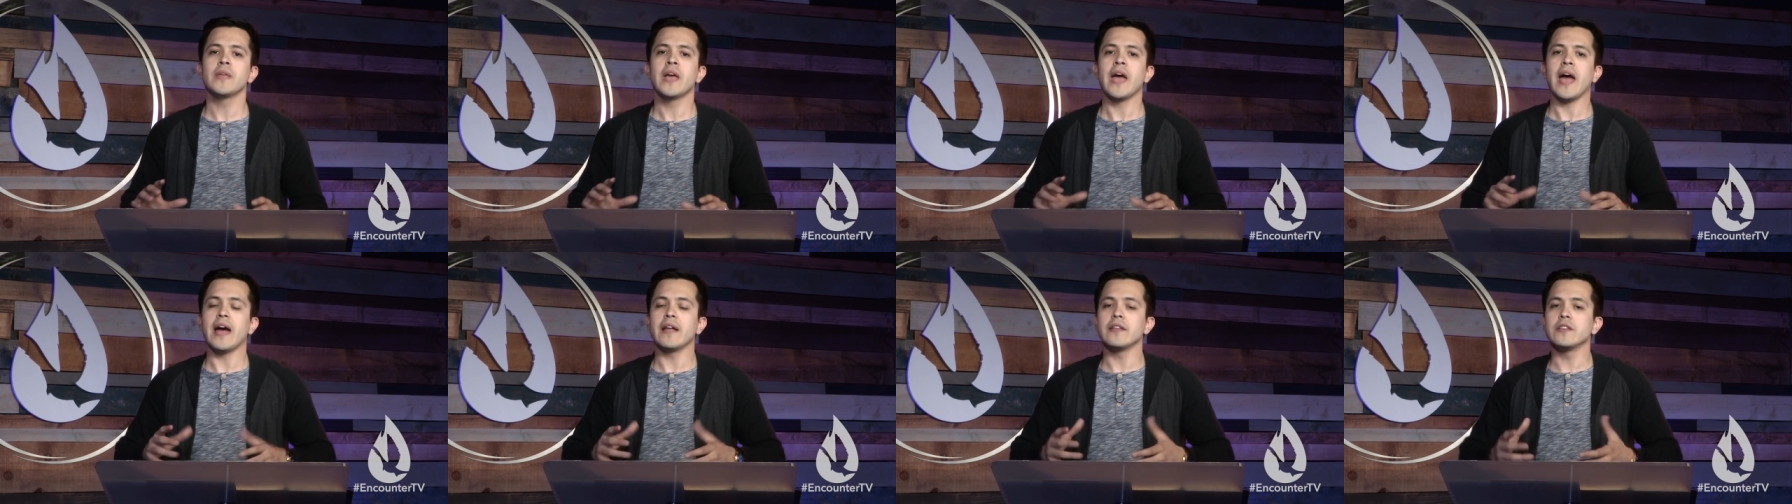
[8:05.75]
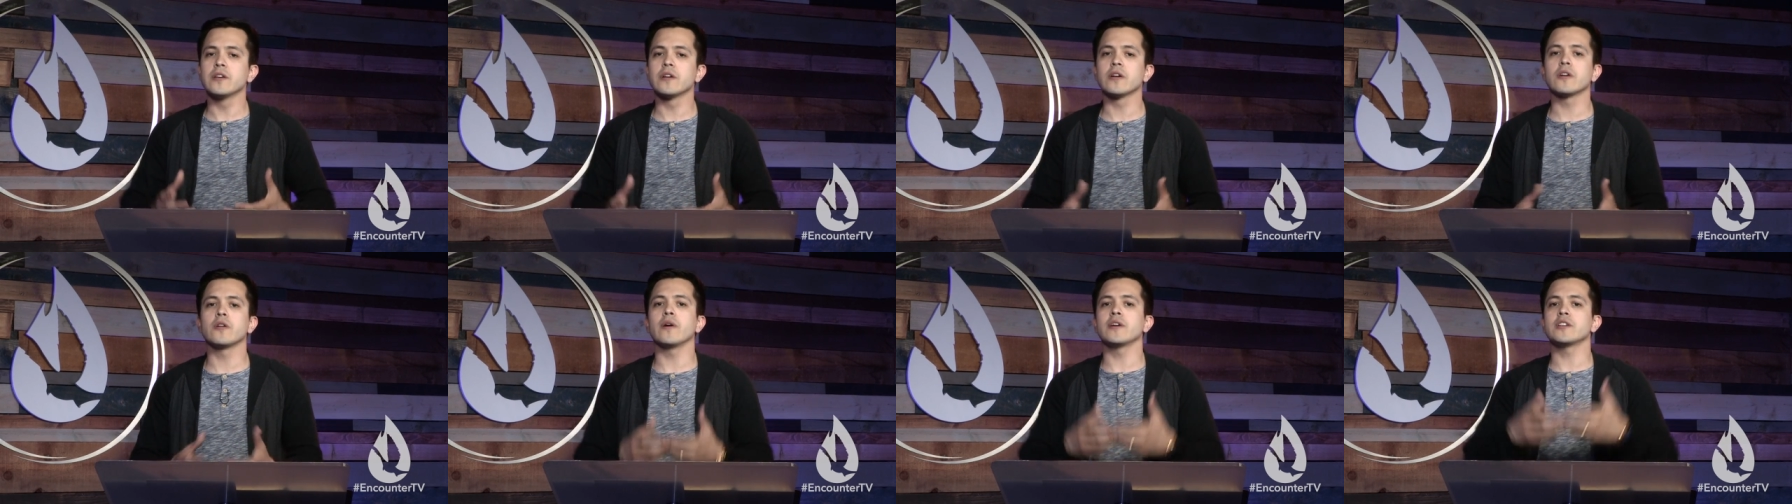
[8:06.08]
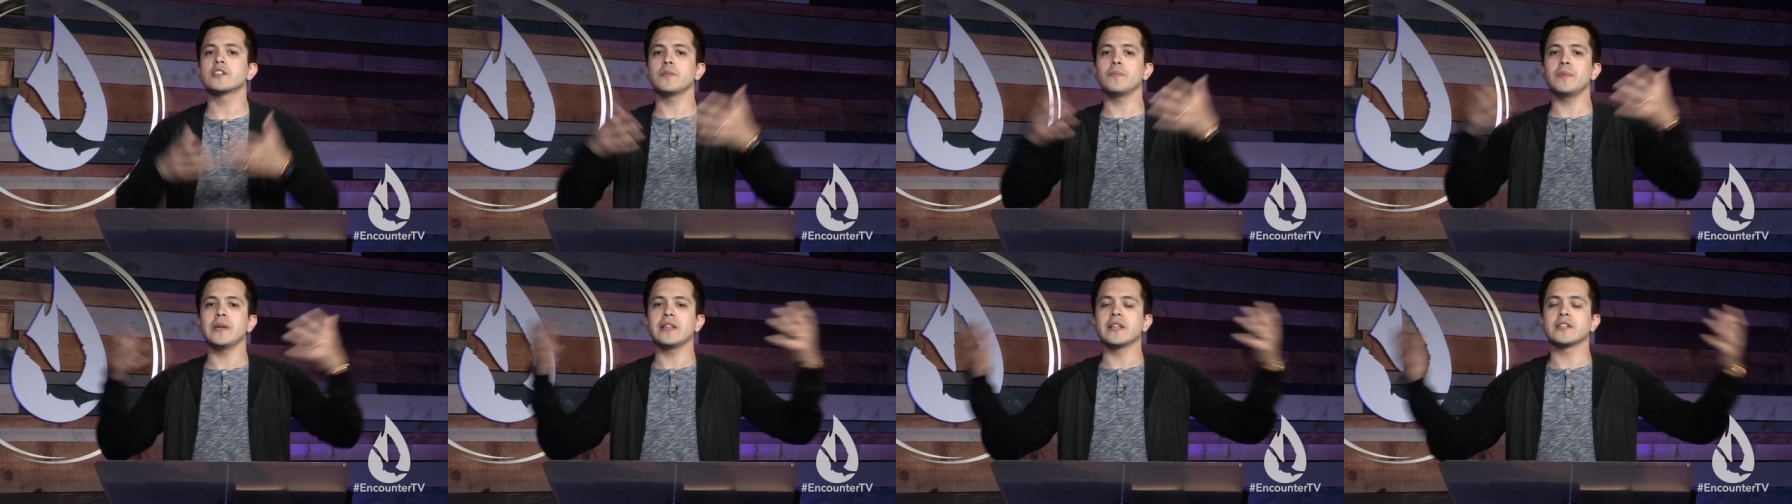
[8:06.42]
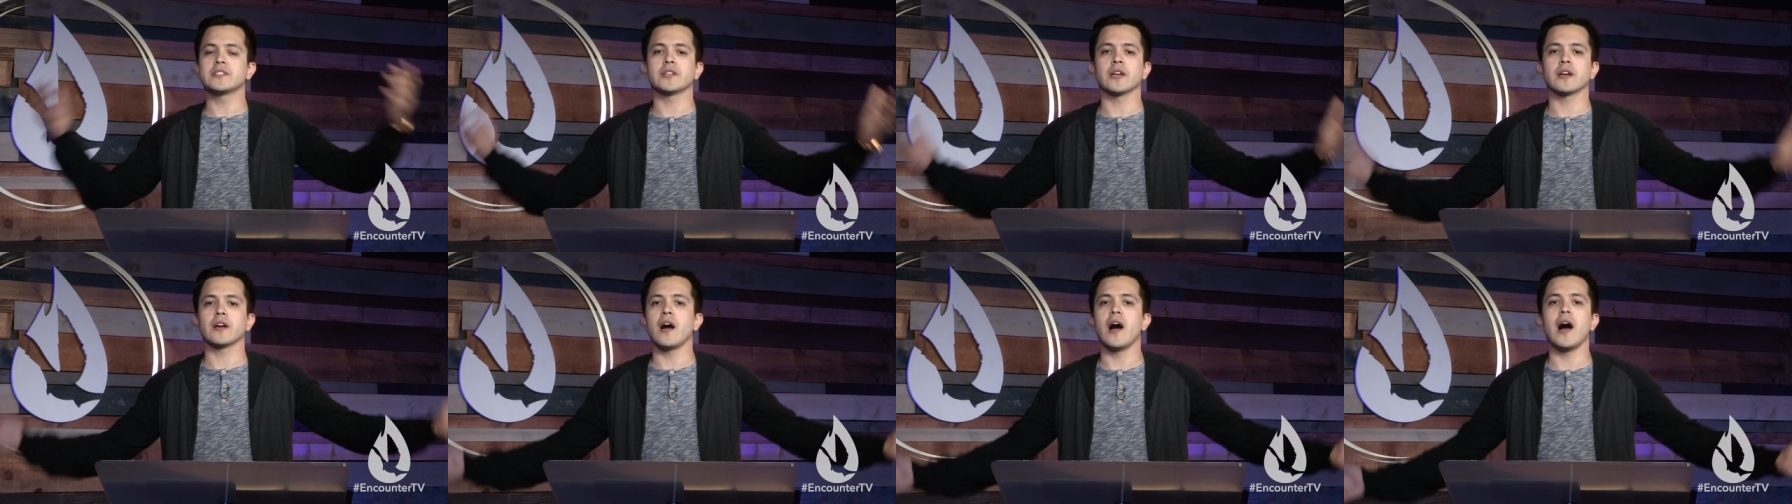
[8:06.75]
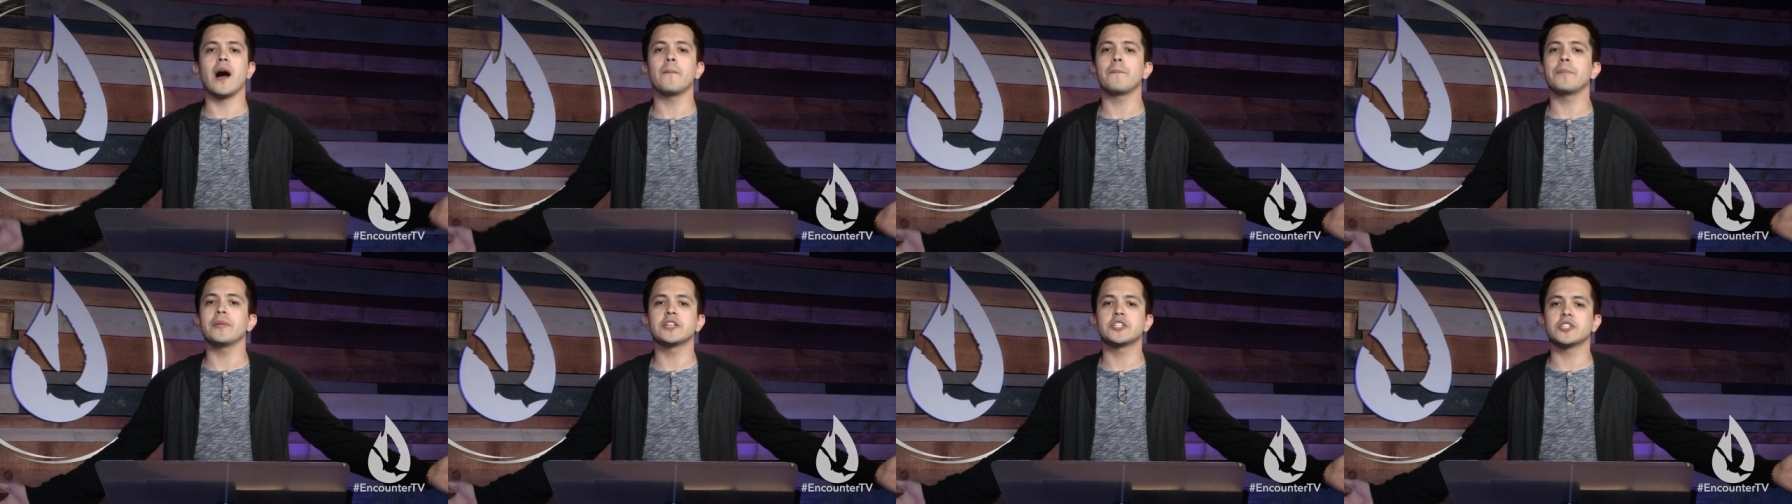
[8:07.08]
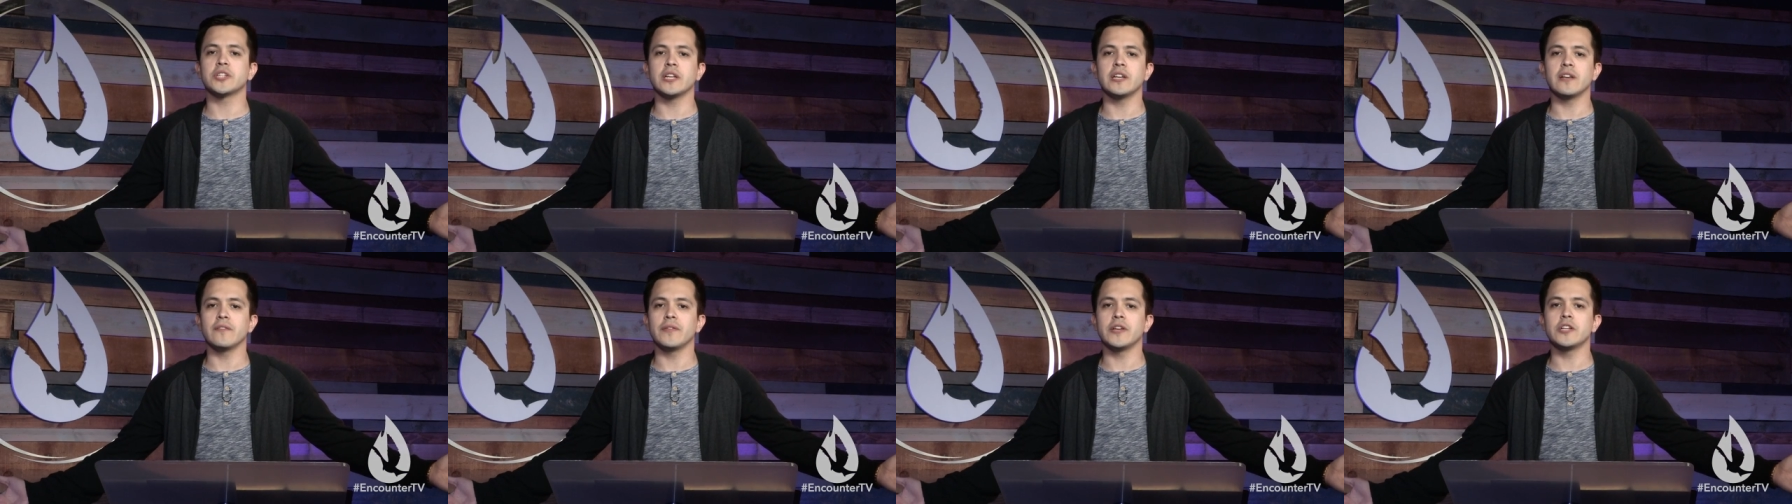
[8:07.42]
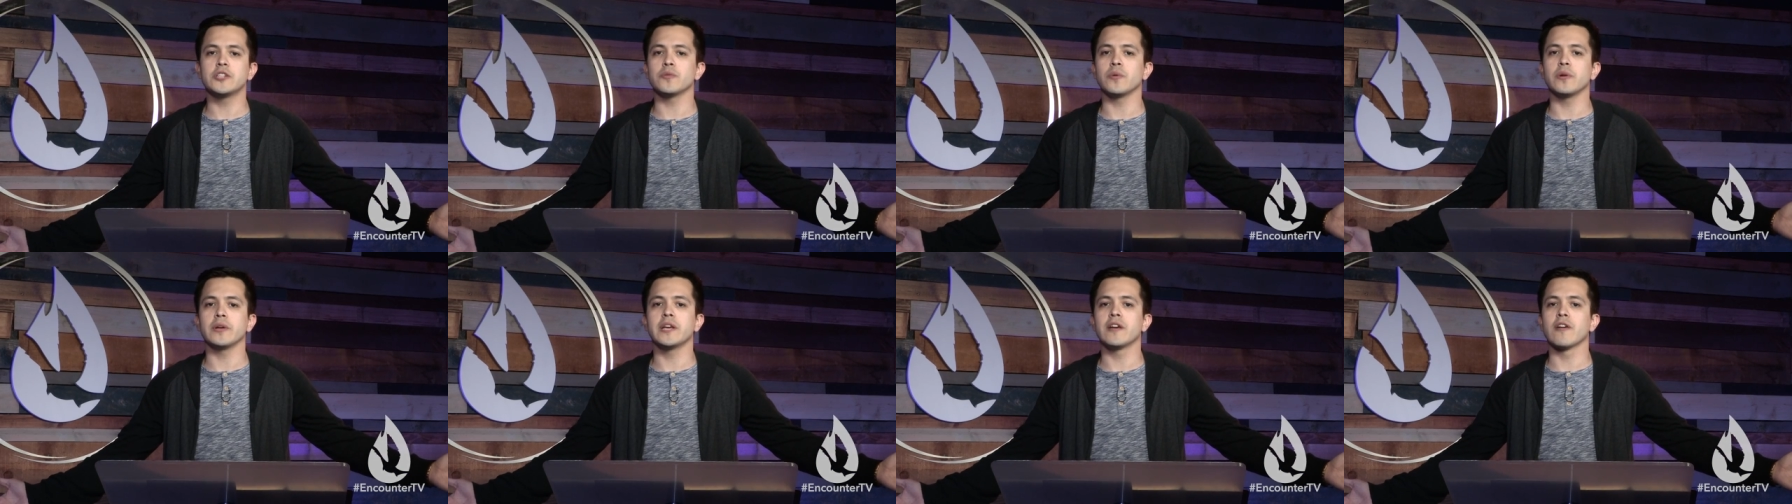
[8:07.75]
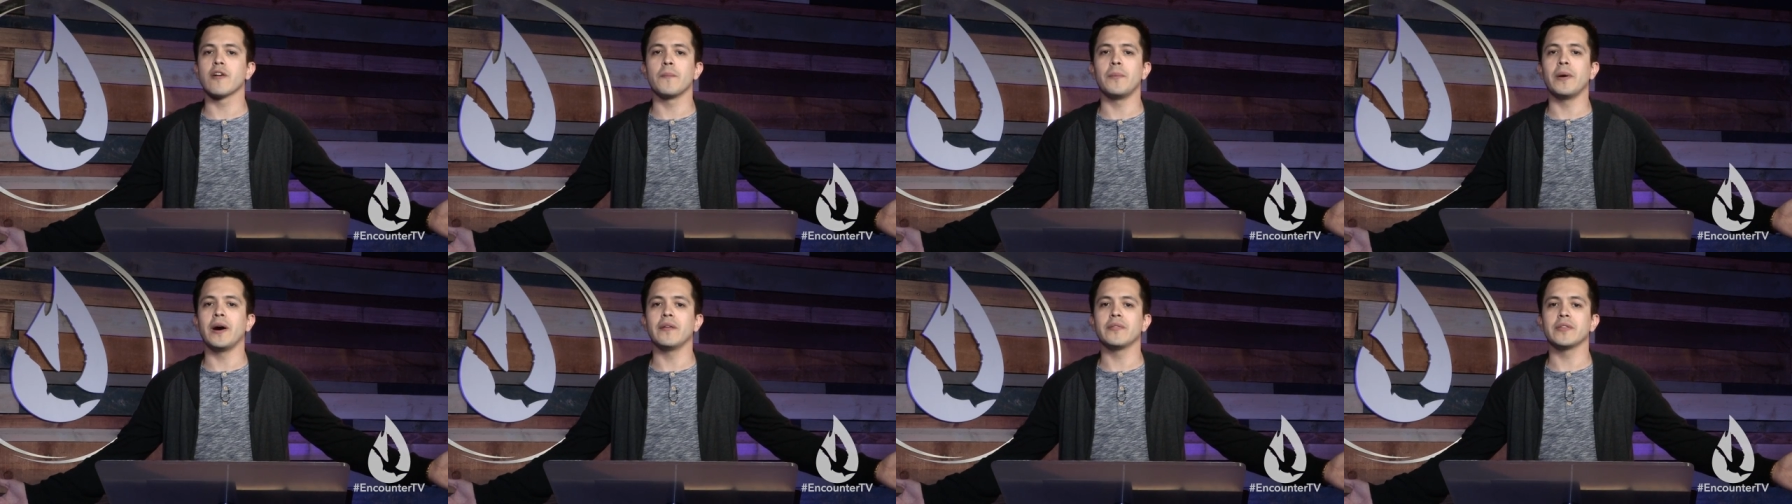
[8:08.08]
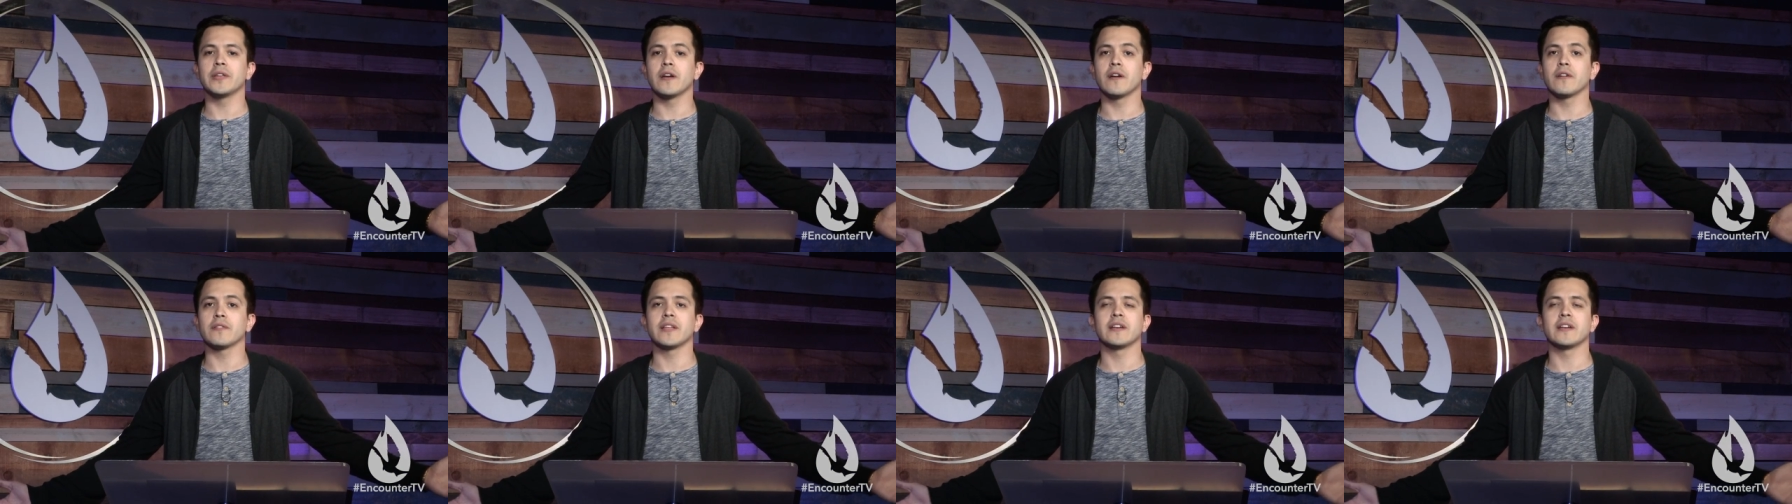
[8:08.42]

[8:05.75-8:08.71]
and you're going to be this accomplished individual here upon the earth,